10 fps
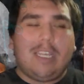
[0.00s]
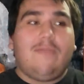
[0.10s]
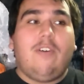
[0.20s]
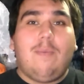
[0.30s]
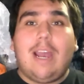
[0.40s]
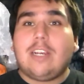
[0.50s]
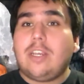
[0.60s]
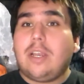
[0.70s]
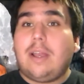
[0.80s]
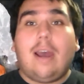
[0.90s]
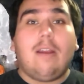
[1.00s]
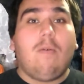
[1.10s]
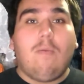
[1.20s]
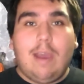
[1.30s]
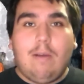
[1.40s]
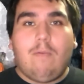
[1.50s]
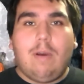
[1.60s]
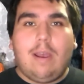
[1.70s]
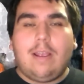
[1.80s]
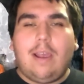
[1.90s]
this film actually got away
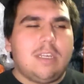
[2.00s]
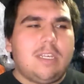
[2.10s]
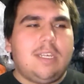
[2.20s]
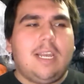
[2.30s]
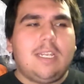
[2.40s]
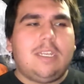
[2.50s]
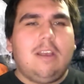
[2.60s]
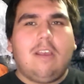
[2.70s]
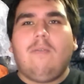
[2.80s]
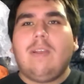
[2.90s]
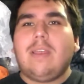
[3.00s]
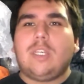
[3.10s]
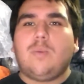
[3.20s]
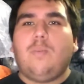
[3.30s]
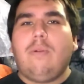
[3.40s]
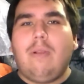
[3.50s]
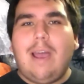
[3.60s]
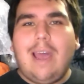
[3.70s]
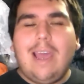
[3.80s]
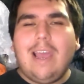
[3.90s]
with. It's a scene dealing with this
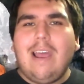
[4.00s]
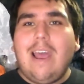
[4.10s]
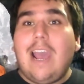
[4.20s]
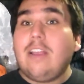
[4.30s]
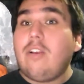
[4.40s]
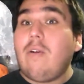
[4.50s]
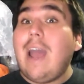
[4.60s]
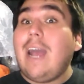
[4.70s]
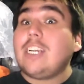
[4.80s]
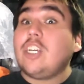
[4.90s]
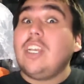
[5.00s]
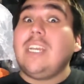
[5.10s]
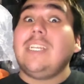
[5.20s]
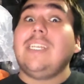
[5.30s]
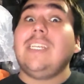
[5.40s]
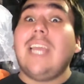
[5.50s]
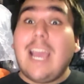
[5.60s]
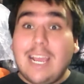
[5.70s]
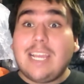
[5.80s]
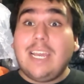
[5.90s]
play, and they're actually
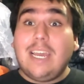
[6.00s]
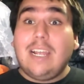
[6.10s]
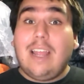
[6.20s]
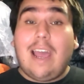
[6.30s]
naked.